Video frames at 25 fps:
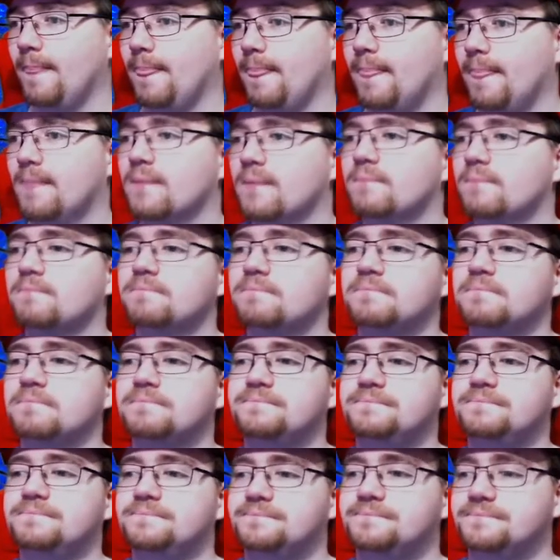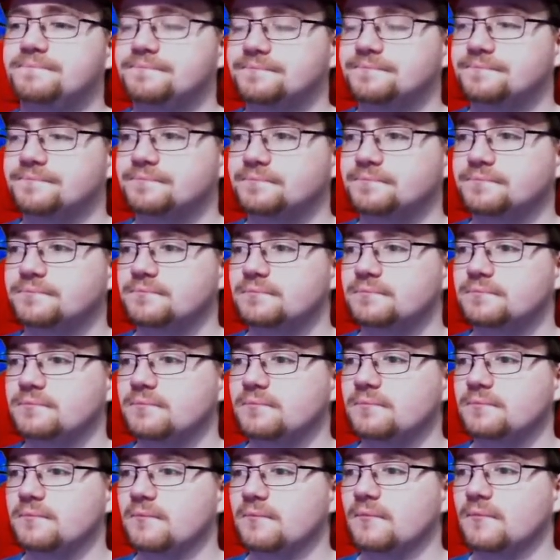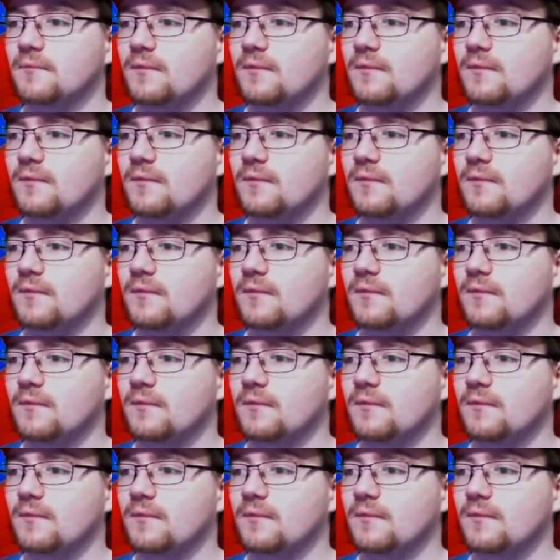Nothing is said.